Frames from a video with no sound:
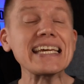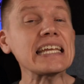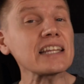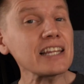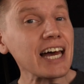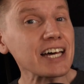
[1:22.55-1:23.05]

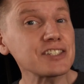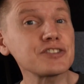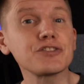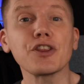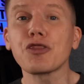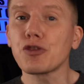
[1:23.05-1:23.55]
in less
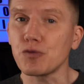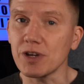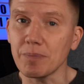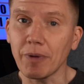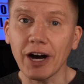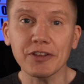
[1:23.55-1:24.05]
than
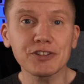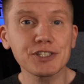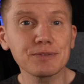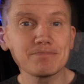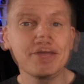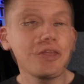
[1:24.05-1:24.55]
three months.